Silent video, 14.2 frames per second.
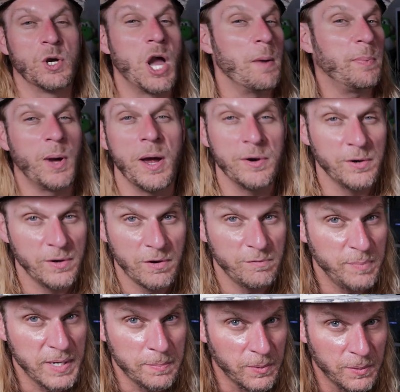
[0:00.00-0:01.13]
couple hundred of
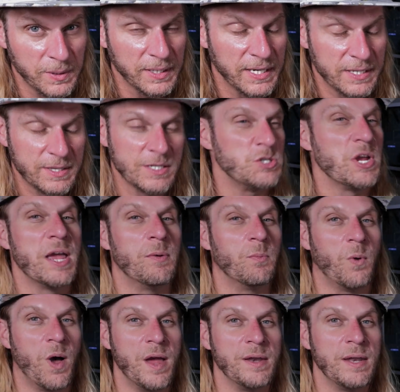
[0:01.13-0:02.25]
people to get the Gen
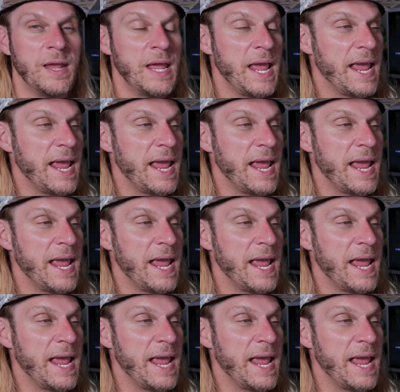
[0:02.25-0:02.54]
1